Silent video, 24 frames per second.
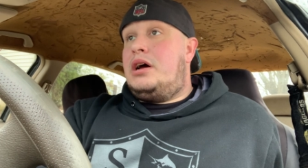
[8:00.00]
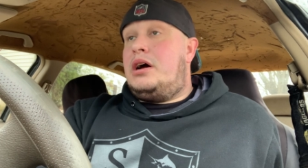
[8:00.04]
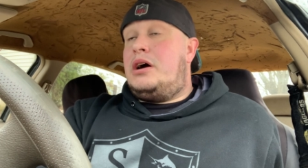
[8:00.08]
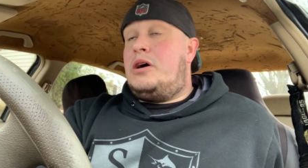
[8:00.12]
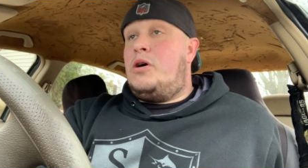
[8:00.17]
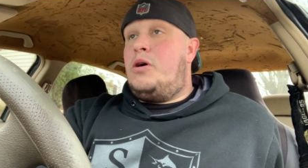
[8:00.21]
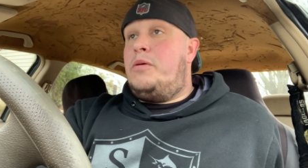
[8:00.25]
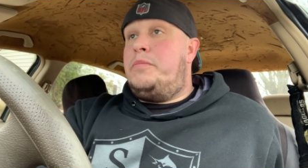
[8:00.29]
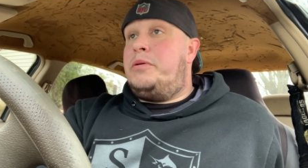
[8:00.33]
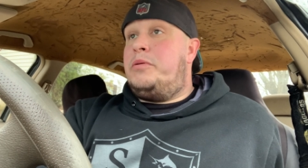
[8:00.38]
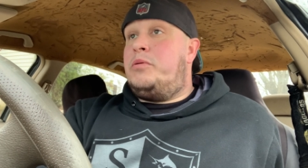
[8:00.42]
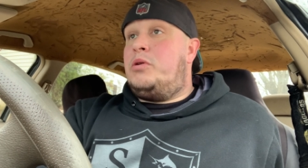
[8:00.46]
I
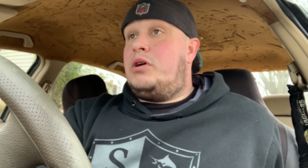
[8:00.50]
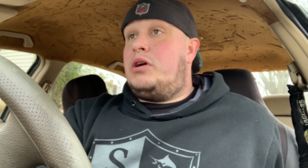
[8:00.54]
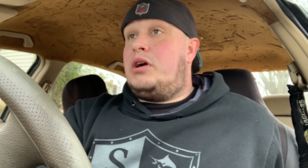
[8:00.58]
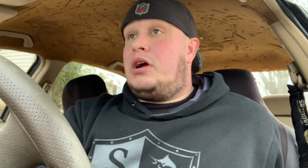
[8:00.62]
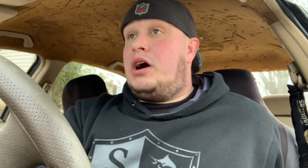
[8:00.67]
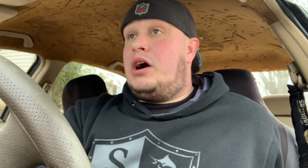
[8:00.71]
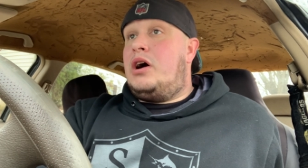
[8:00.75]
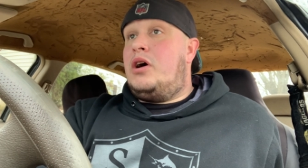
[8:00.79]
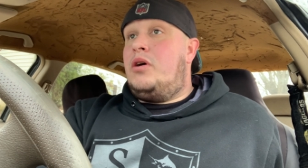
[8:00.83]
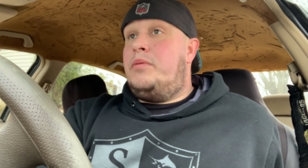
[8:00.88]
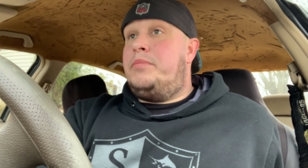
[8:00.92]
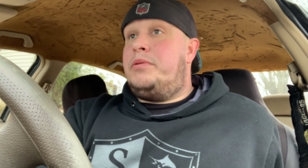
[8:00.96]
hope it work.
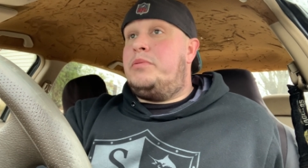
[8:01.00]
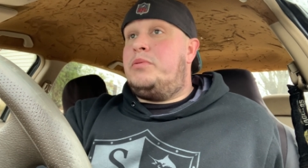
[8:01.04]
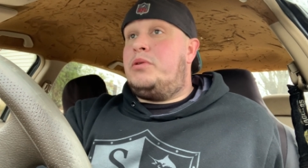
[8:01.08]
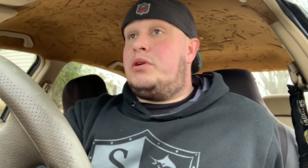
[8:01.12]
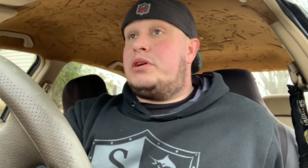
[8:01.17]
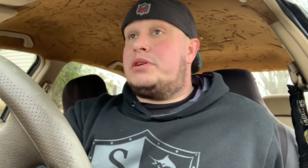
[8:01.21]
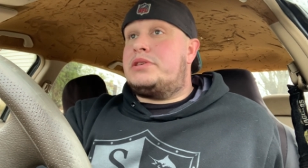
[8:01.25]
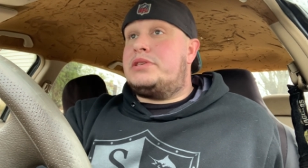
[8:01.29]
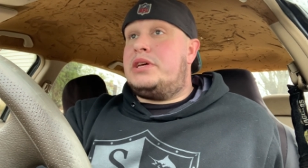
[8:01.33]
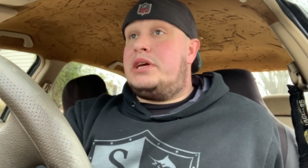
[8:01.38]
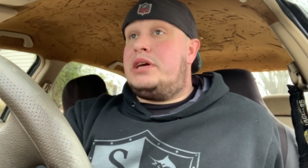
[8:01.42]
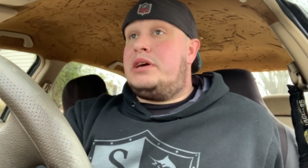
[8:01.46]
I hope it
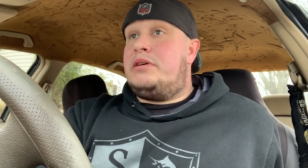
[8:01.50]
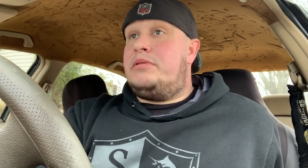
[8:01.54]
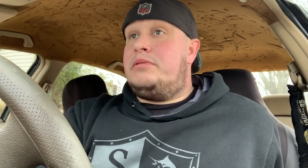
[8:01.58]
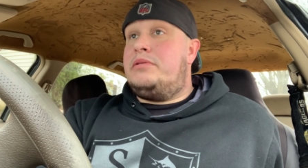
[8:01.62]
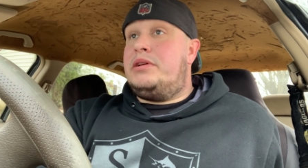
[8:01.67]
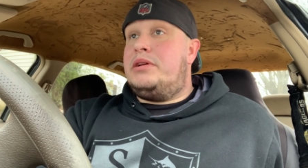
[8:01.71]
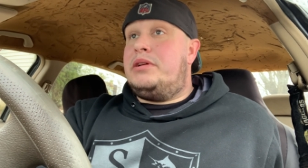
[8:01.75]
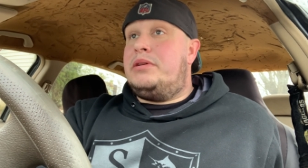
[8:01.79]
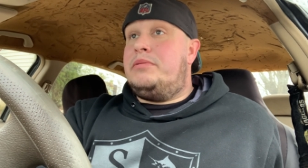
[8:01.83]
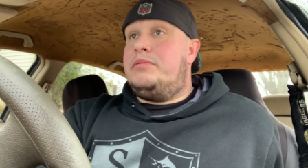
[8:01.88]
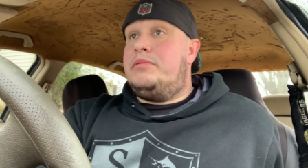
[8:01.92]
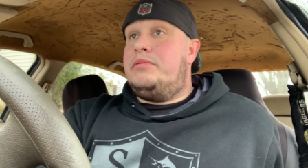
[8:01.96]
works
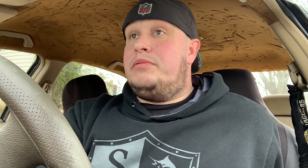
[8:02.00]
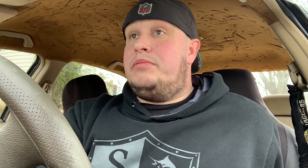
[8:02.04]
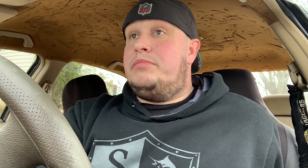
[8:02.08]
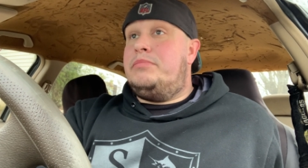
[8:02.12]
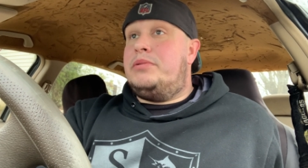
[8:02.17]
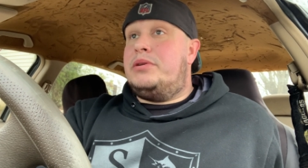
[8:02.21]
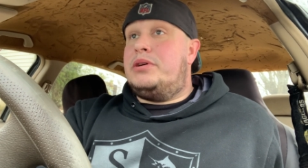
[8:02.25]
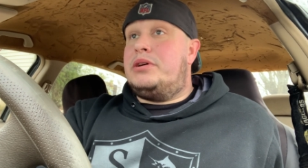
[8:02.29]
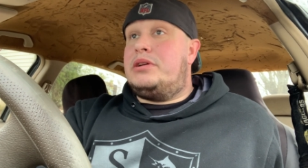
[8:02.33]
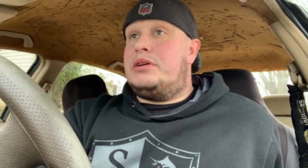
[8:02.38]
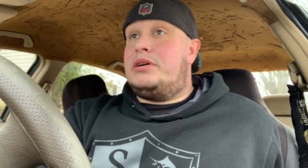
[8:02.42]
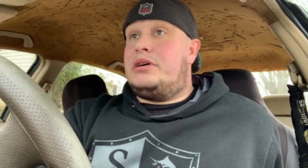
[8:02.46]
out.
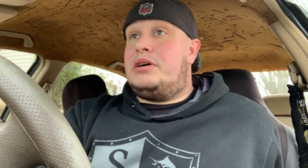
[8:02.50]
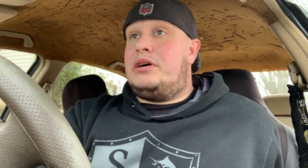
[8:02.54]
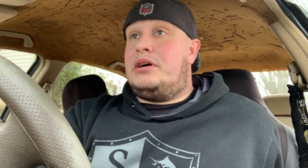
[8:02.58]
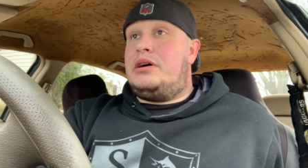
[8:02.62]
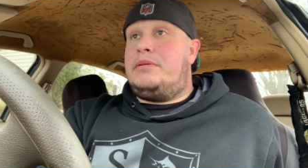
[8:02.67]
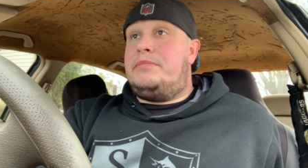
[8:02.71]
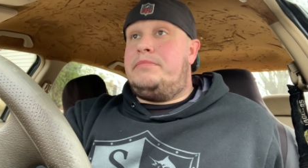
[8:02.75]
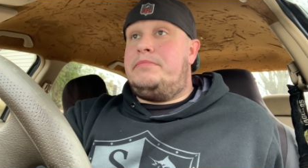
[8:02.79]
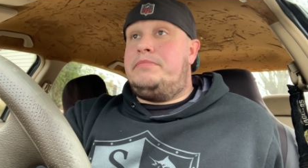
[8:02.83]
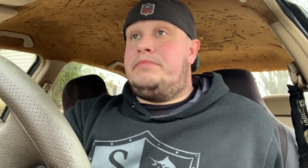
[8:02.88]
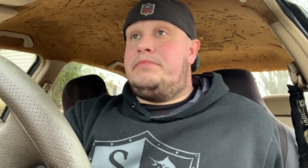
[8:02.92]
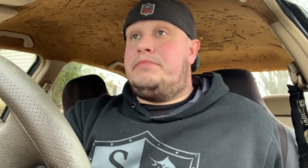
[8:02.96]
But
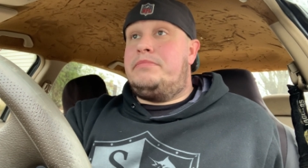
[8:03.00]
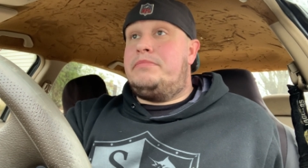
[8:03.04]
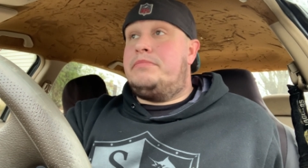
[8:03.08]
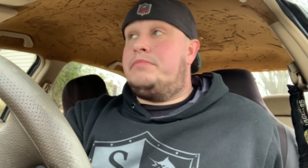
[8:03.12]
um,